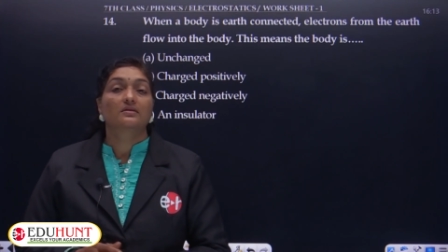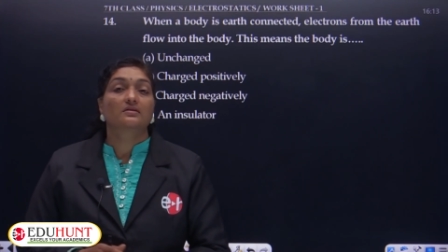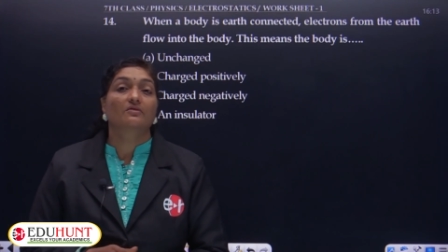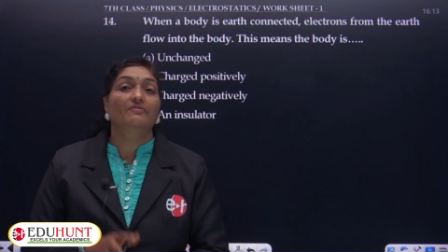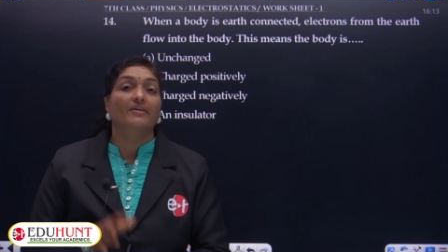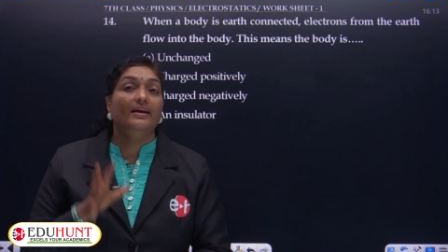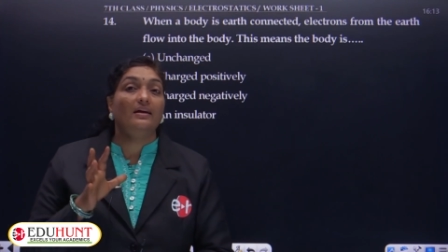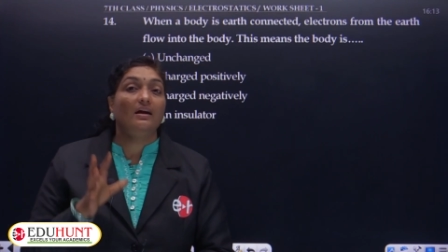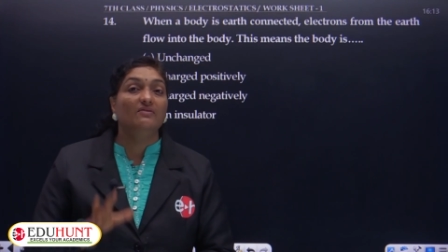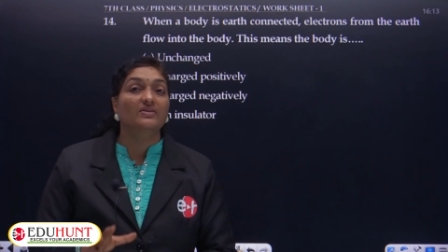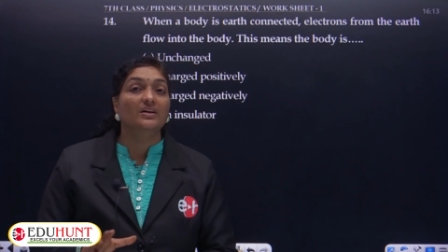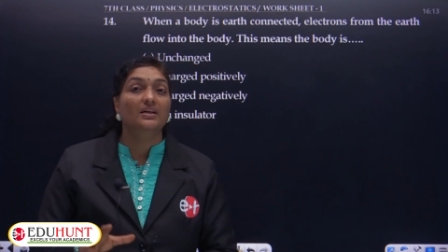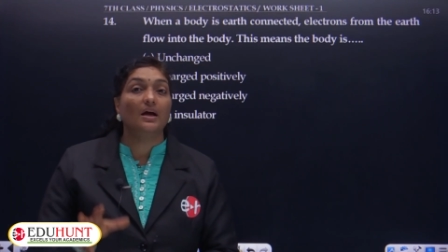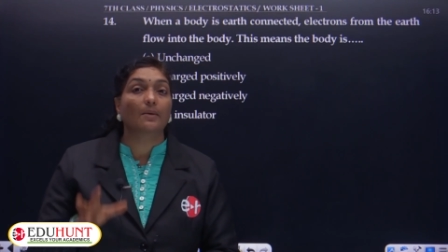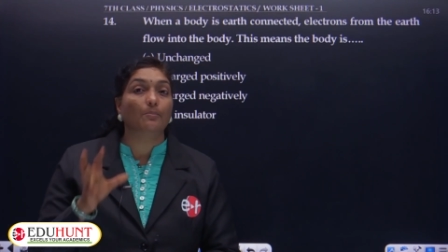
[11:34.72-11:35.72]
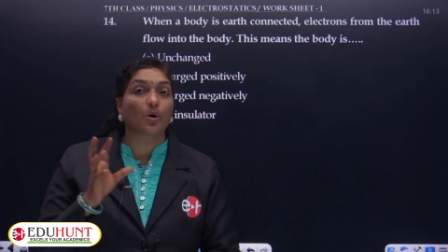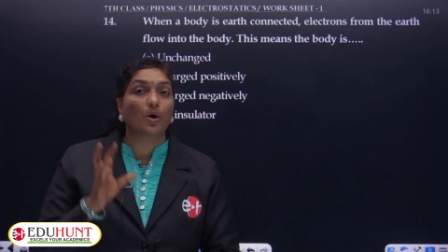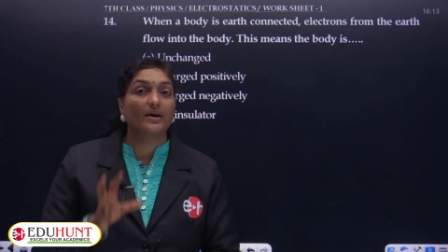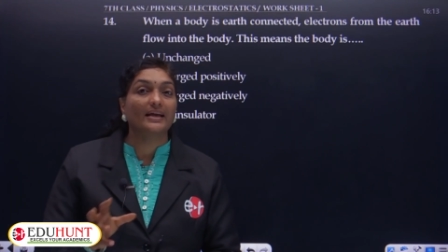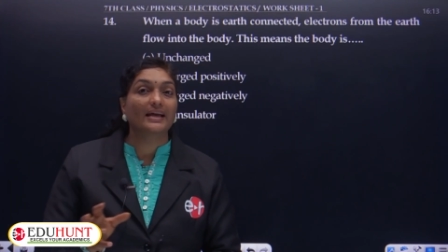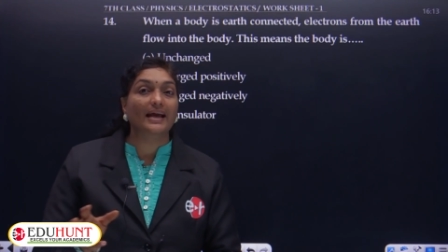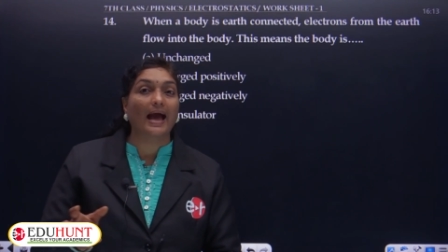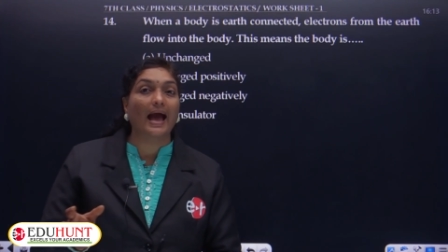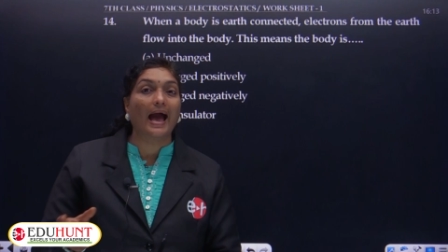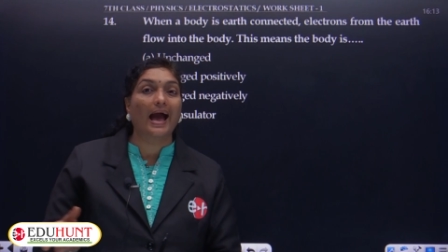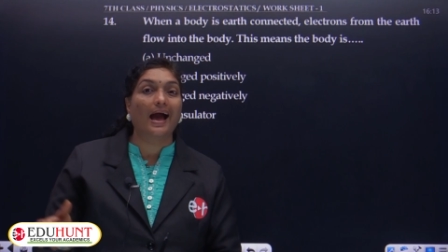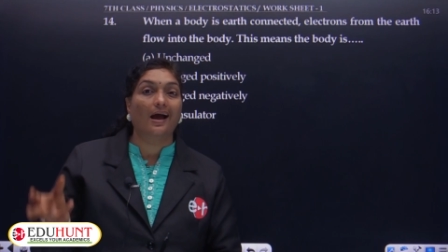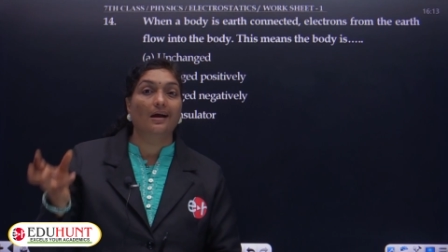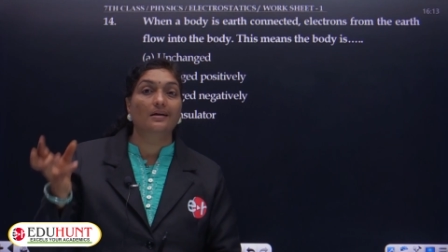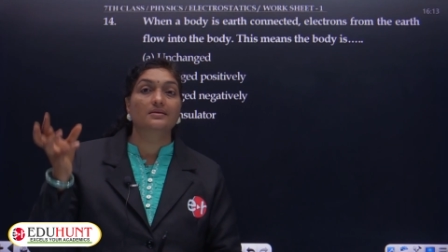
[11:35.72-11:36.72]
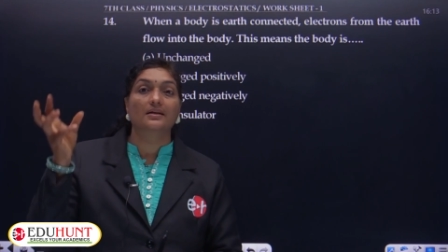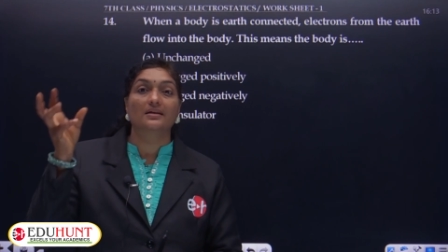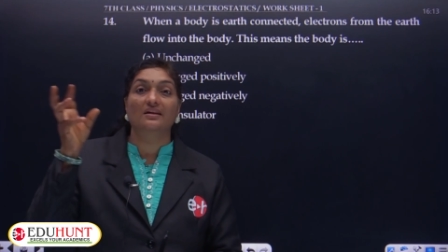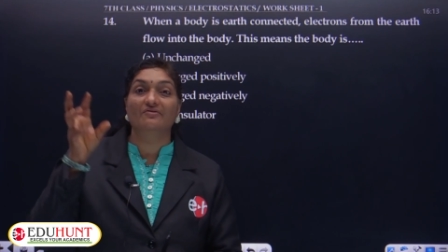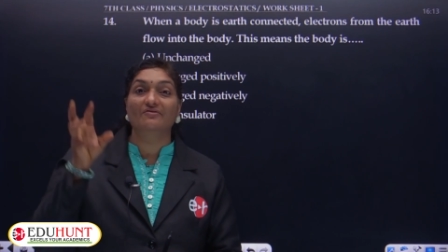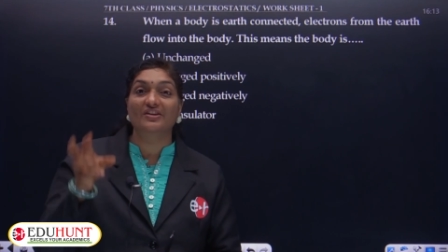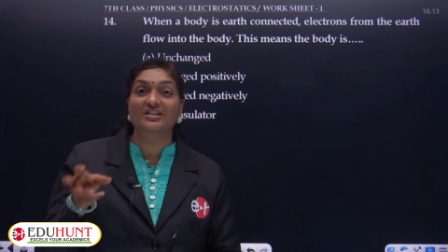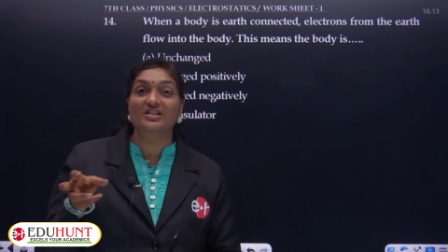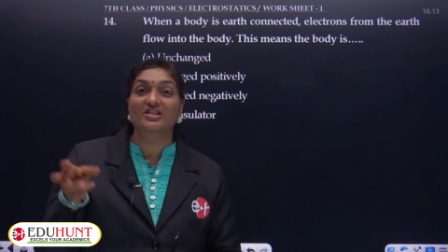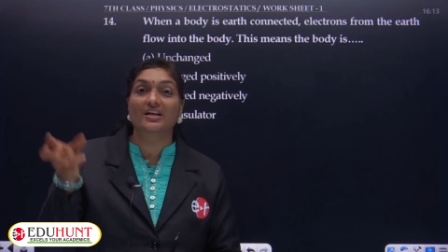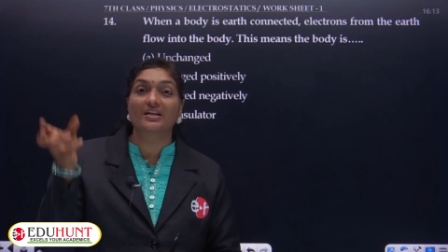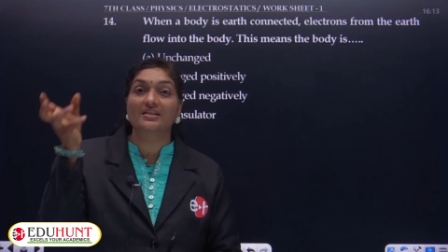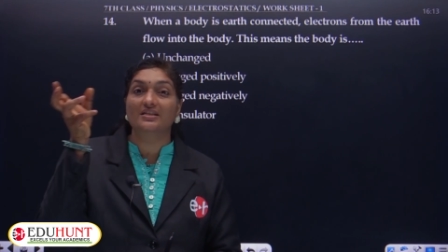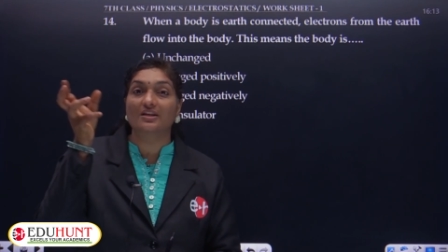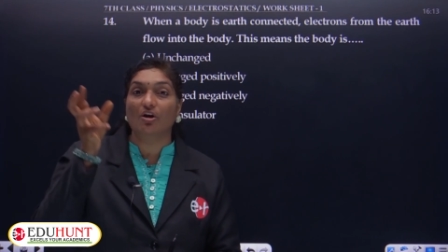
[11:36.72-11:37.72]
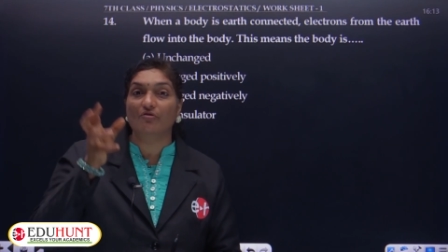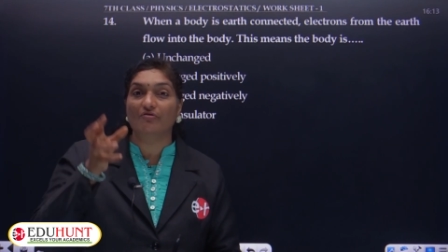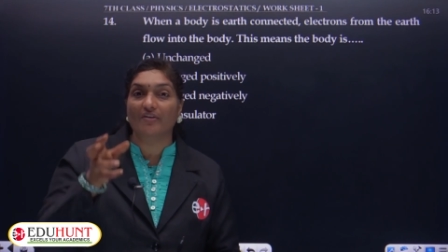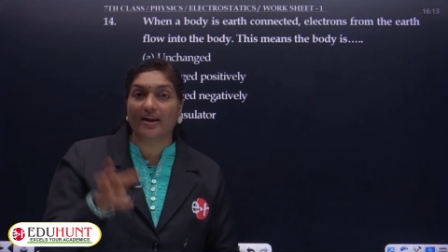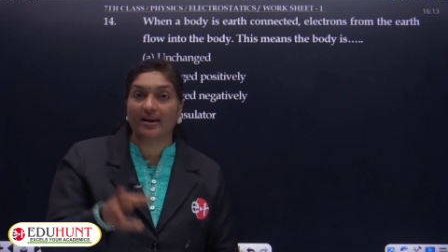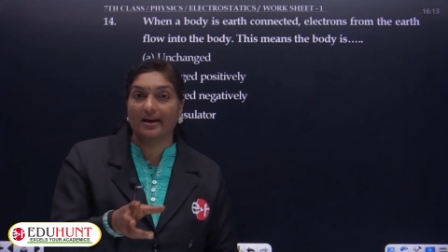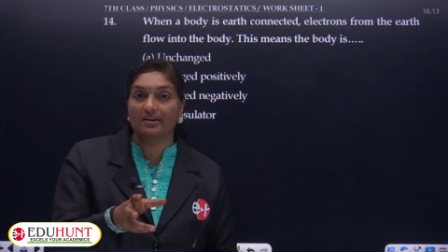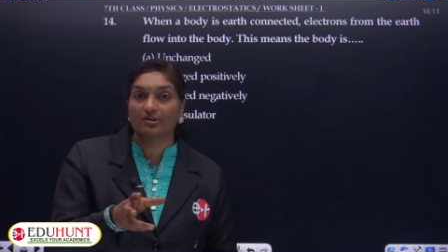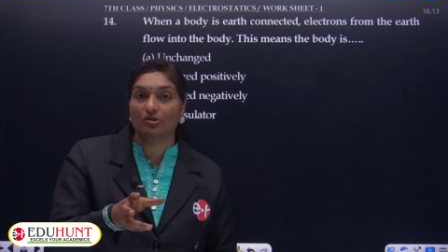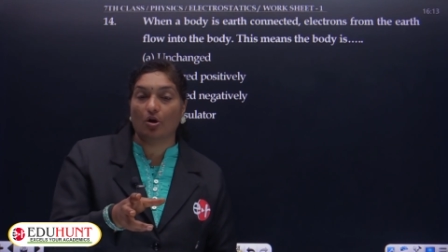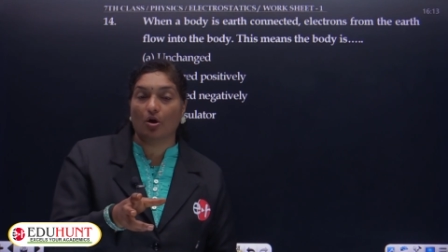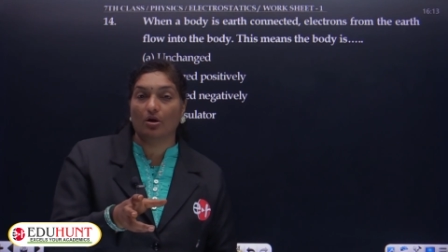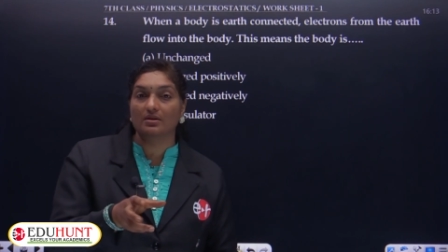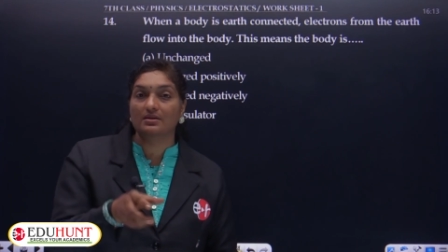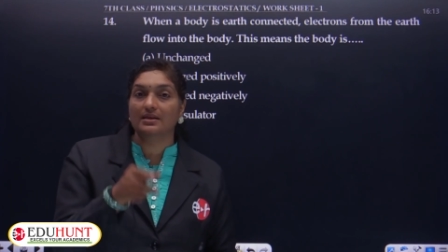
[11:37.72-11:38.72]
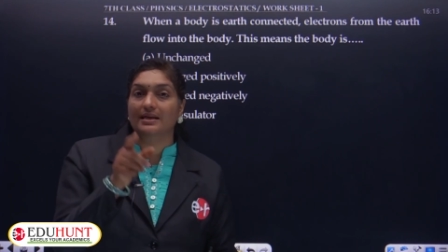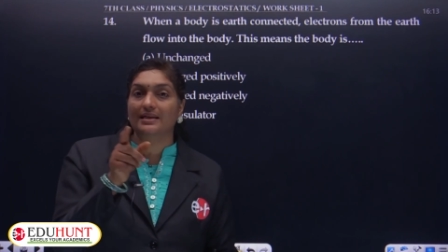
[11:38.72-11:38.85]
So whenever a body has a deficiency of electrons,